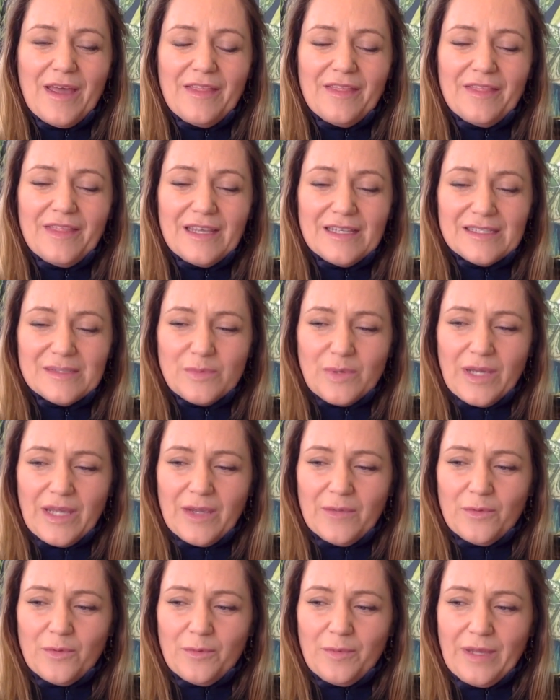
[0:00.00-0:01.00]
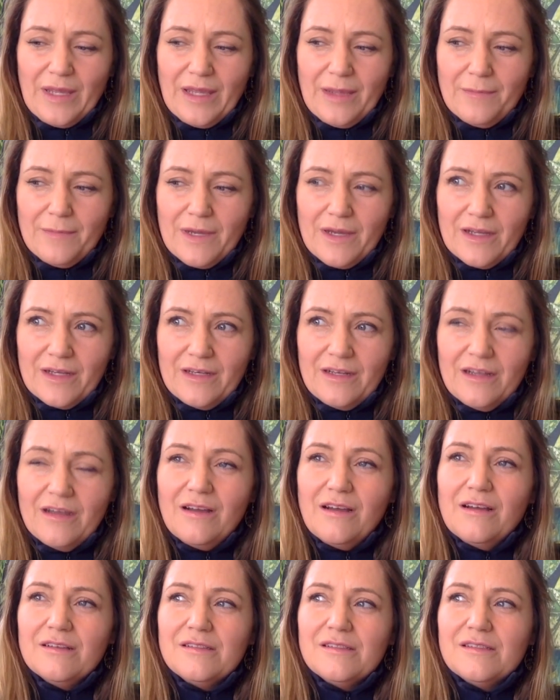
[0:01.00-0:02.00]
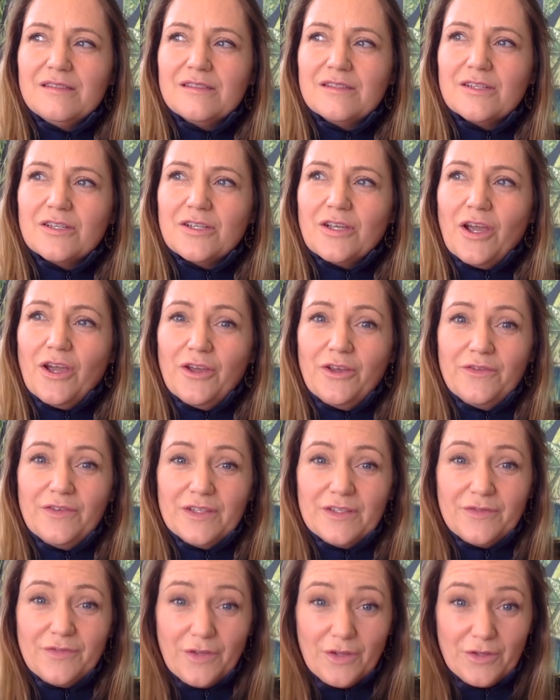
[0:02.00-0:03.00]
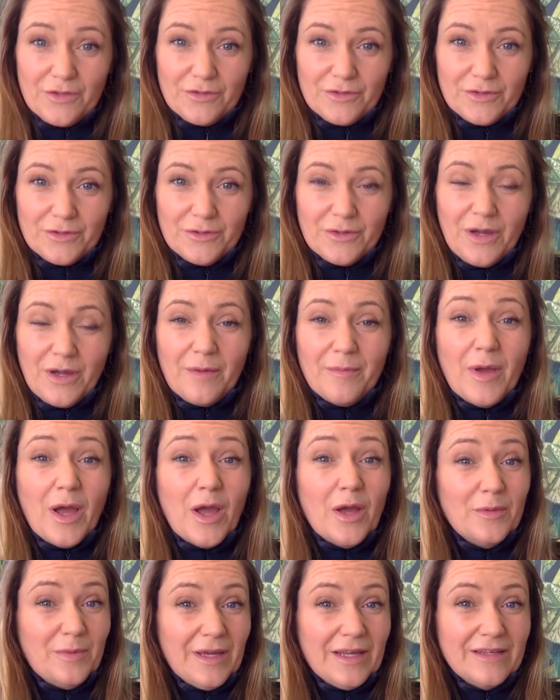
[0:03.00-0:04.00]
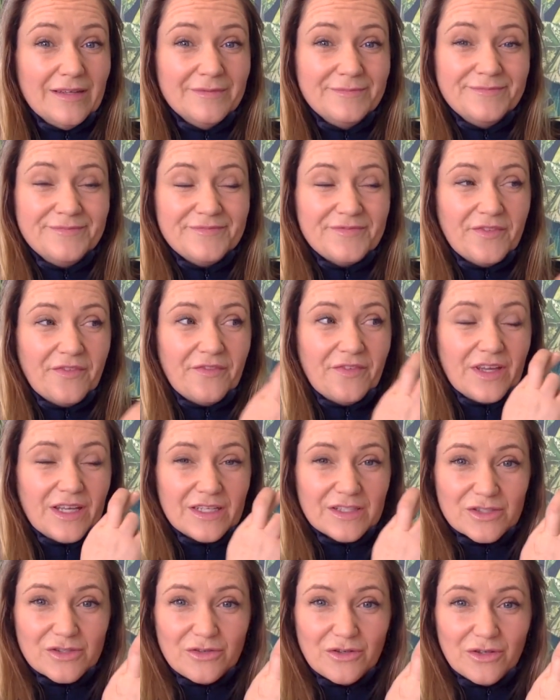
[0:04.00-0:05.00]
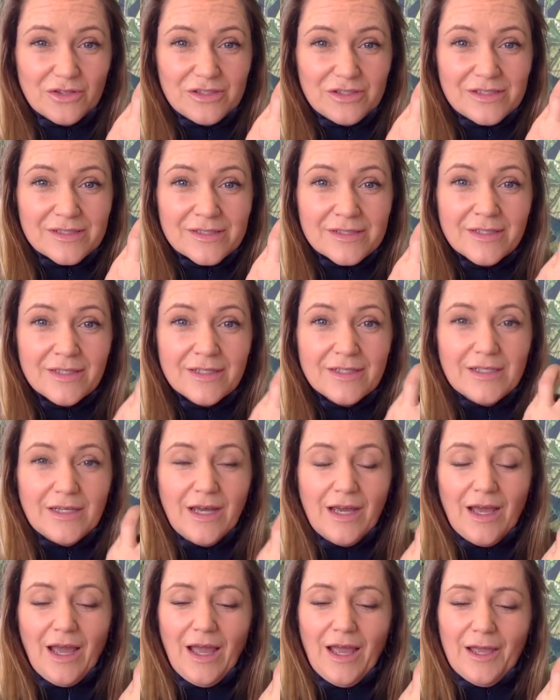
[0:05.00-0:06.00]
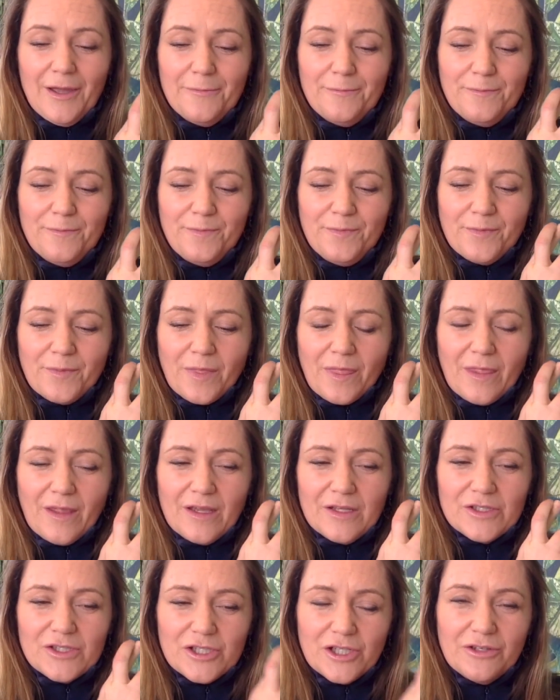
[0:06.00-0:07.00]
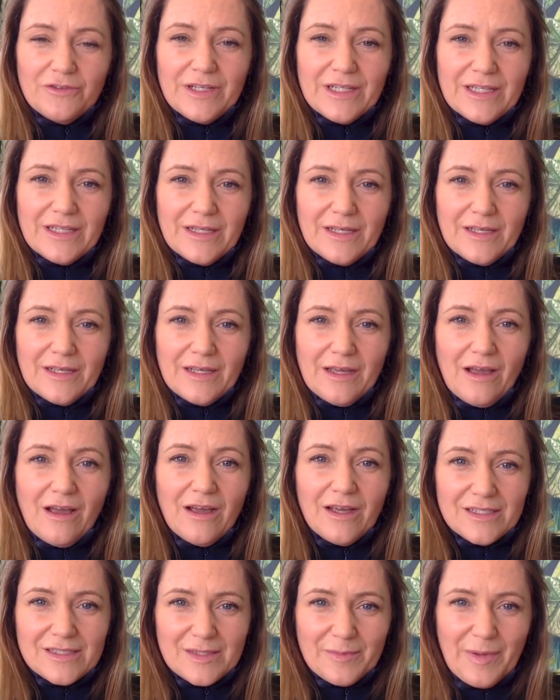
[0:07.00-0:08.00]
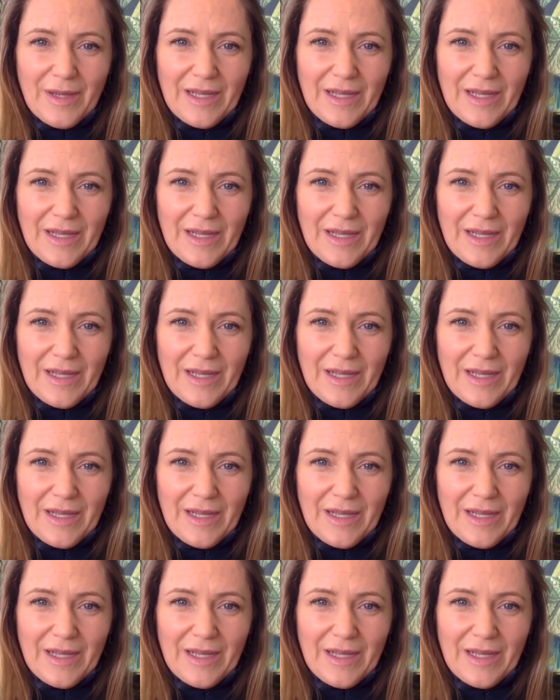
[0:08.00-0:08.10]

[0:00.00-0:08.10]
This week will be my last COVID funeral, I'm hoping, fingers crossed. During the height of the